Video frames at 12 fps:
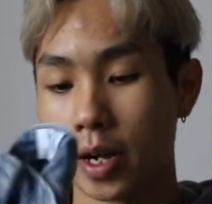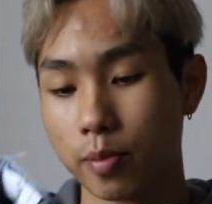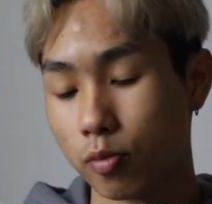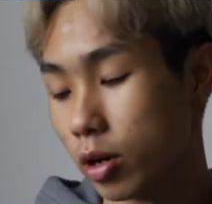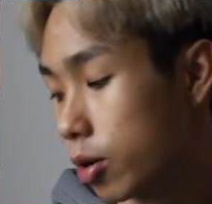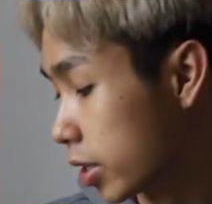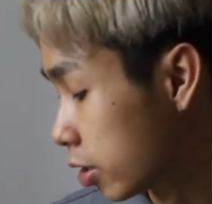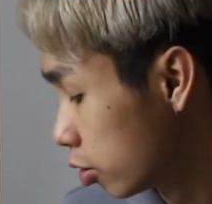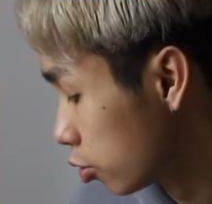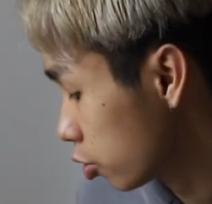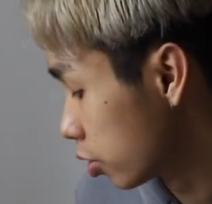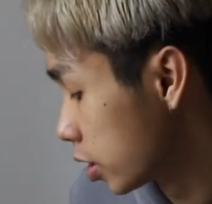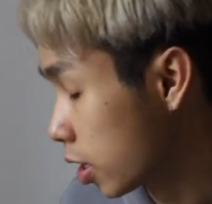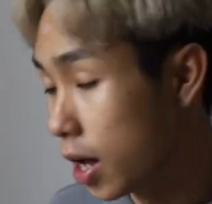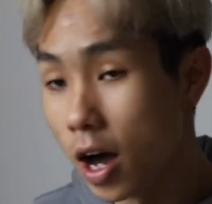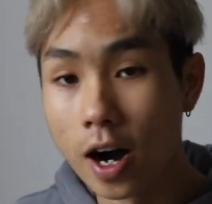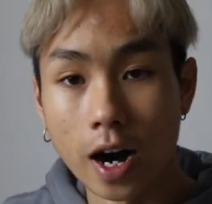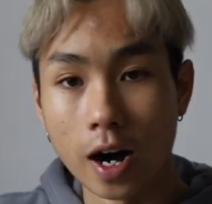I'm wearing usually.
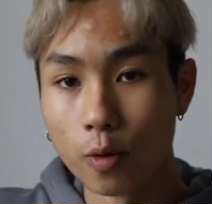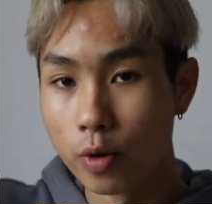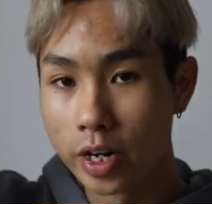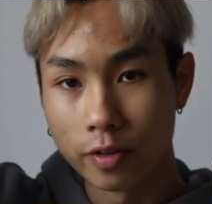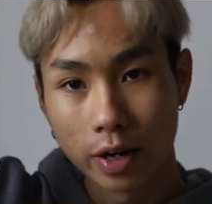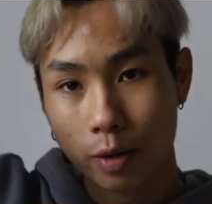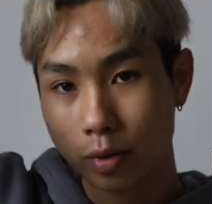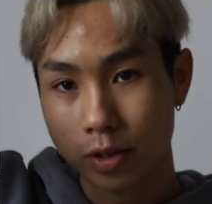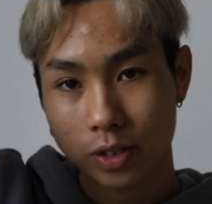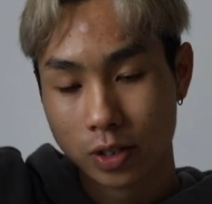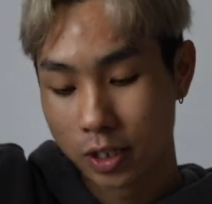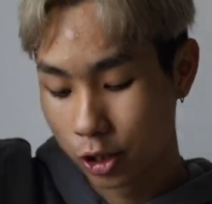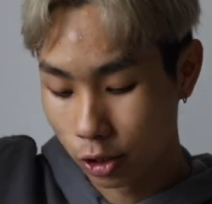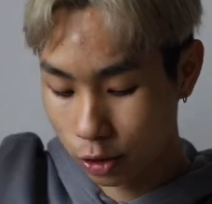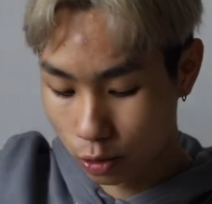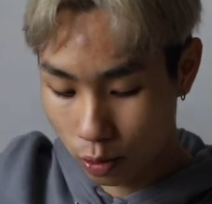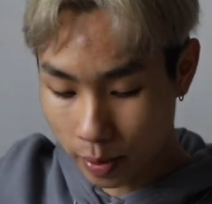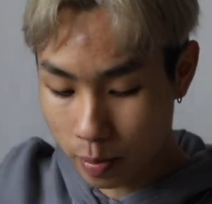Whenever I wear this t-shirt,
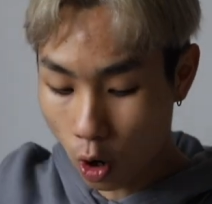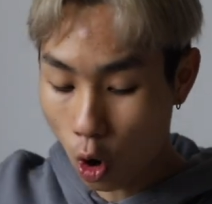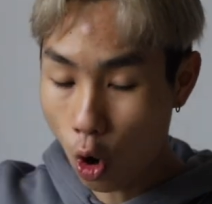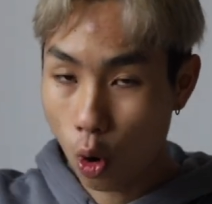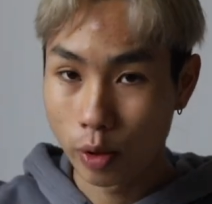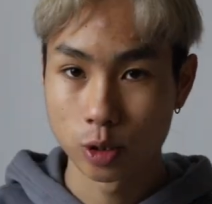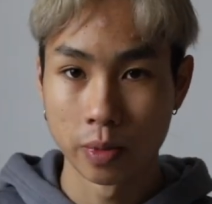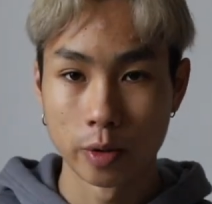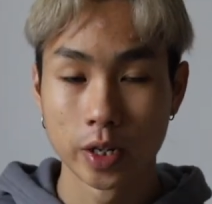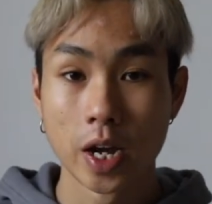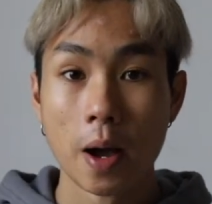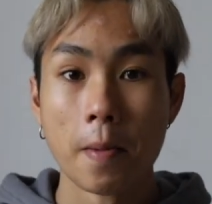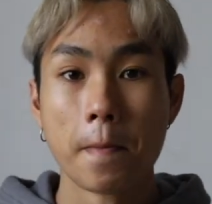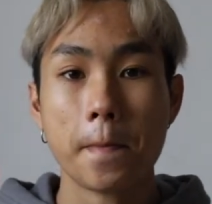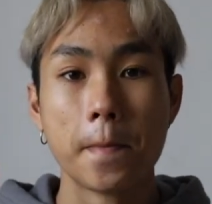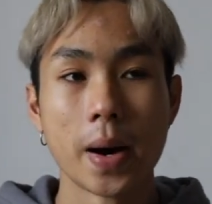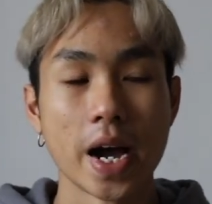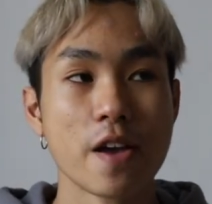you know, I'm always wearing
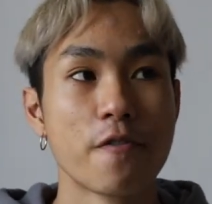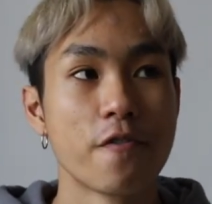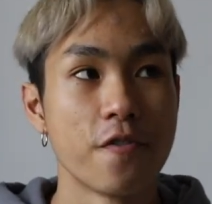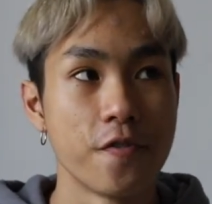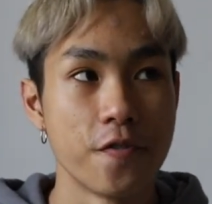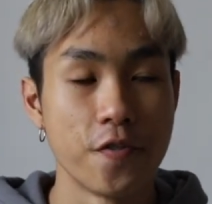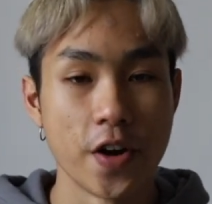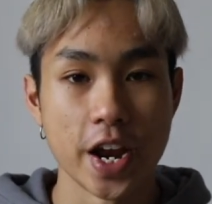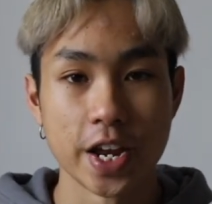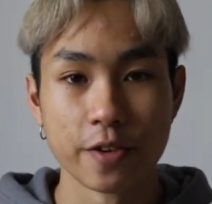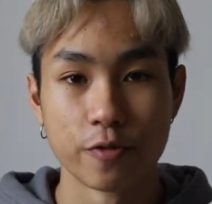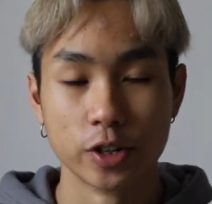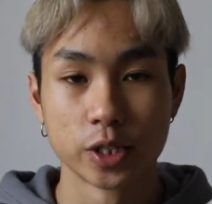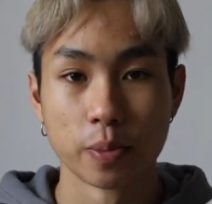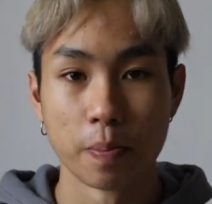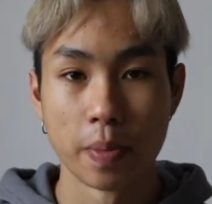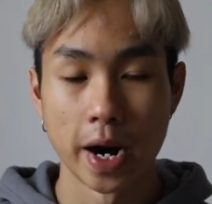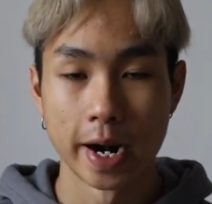my favorite
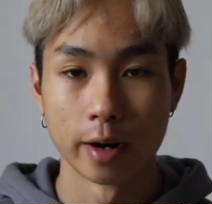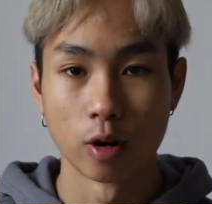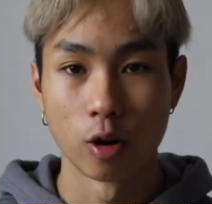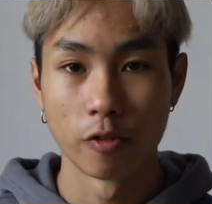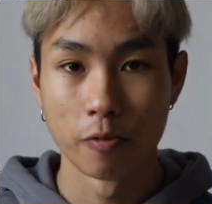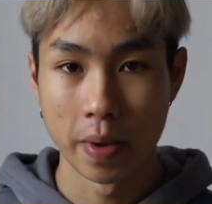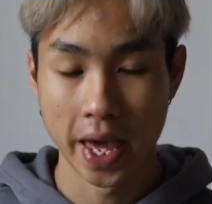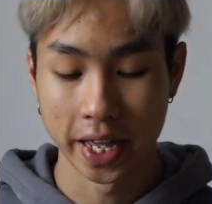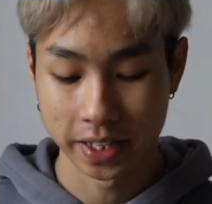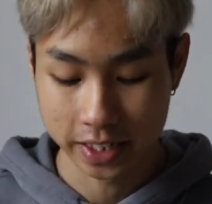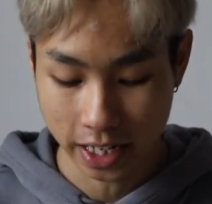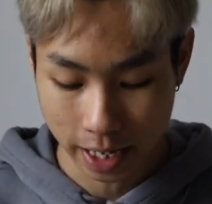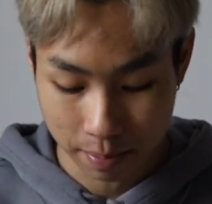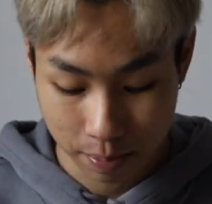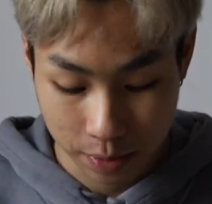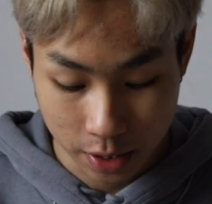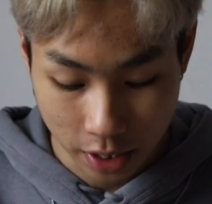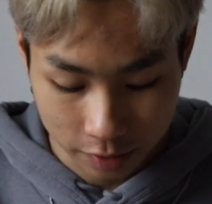pair of pants.
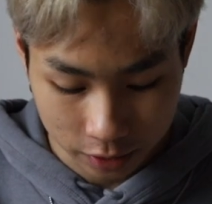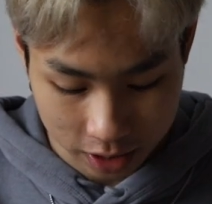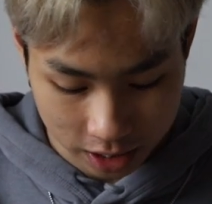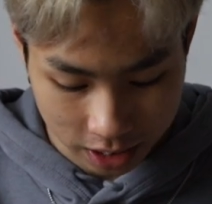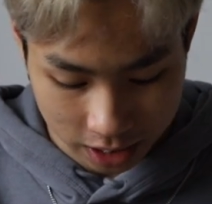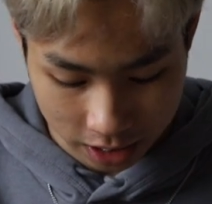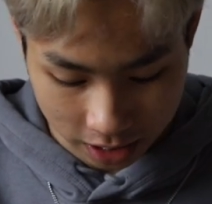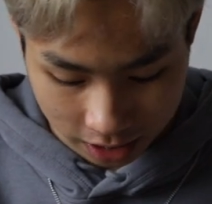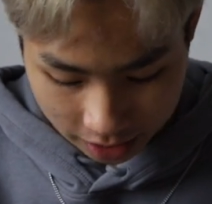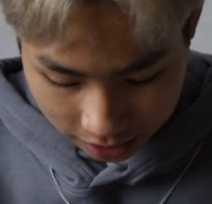I'm not even kidding,